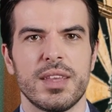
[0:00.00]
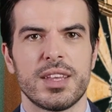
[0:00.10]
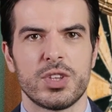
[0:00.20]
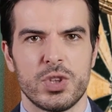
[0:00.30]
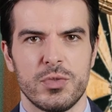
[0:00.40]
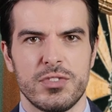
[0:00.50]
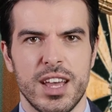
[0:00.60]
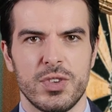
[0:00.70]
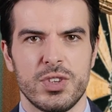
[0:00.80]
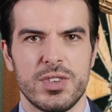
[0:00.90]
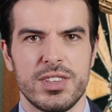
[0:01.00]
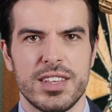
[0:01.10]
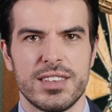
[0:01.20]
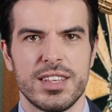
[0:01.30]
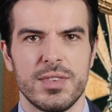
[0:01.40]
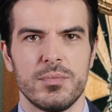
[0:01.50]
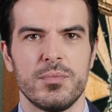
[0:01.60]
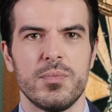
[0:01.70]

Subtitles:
In 2016,